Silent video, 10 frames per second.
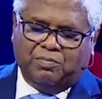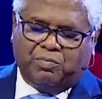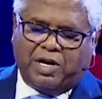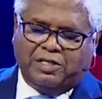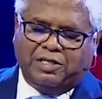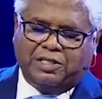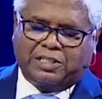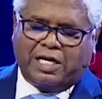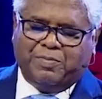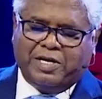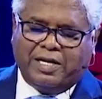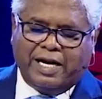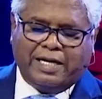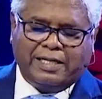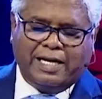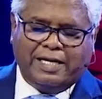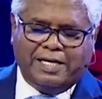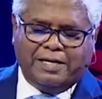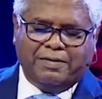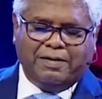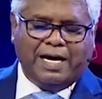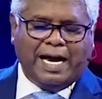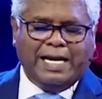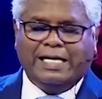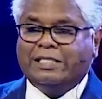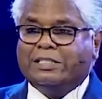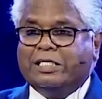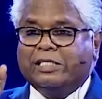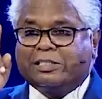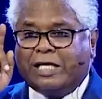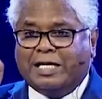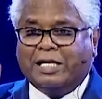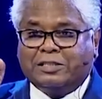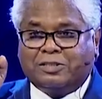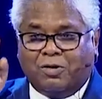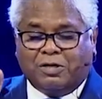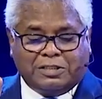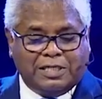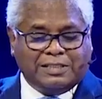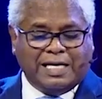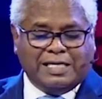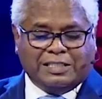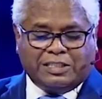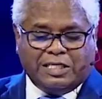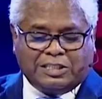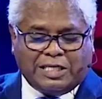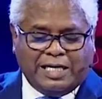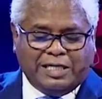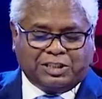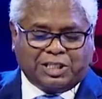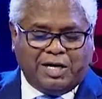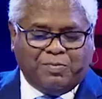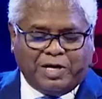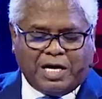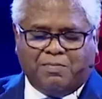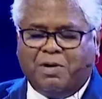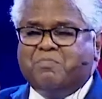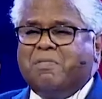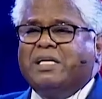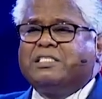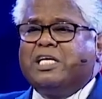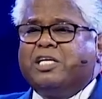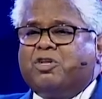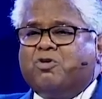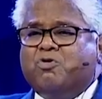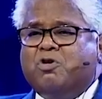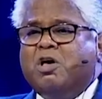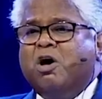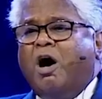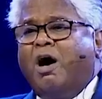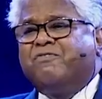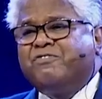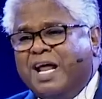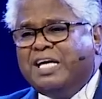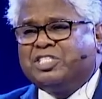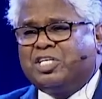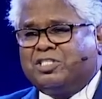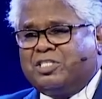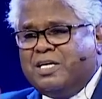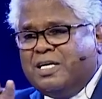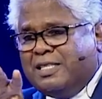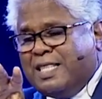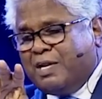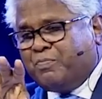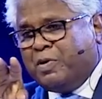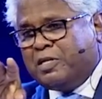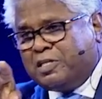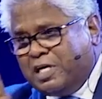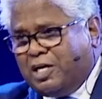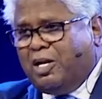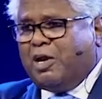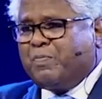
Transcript: brother shall be greater than he. And his descendants, notice this, and his descendants shall become a multitude of nations. That particular